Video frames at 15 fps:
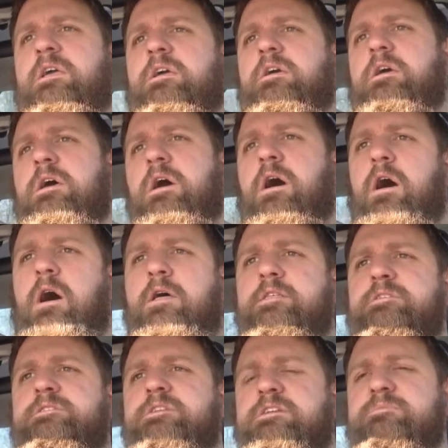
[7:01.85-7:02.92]

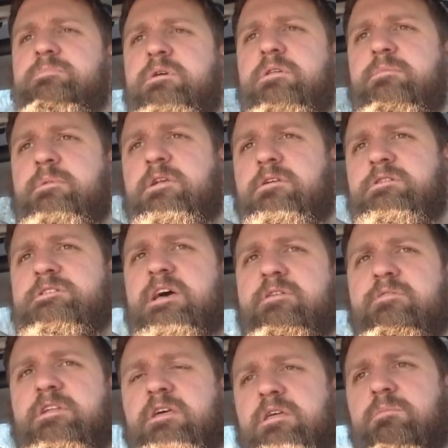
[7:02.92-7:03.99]
the 6mm
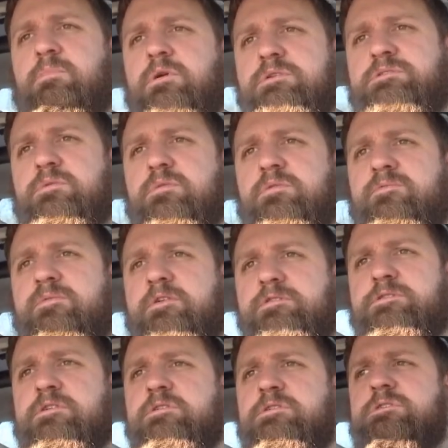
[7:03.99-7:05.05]
Savinelli balsa wood
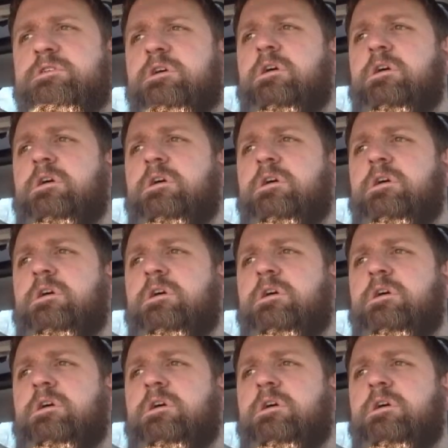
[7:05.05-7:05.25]
filters.